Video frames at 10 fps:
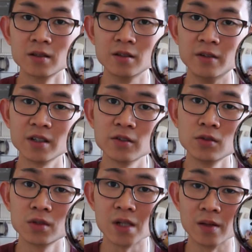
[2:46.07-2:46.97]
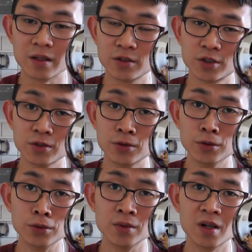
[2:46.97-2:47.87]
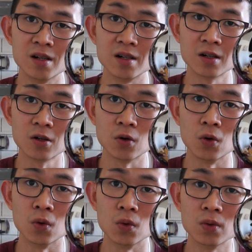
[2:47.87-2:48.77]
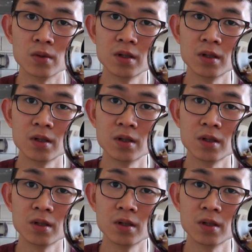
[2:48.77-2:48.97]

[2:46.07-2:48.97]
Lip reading: the rest of the noodles I would like to show you, are called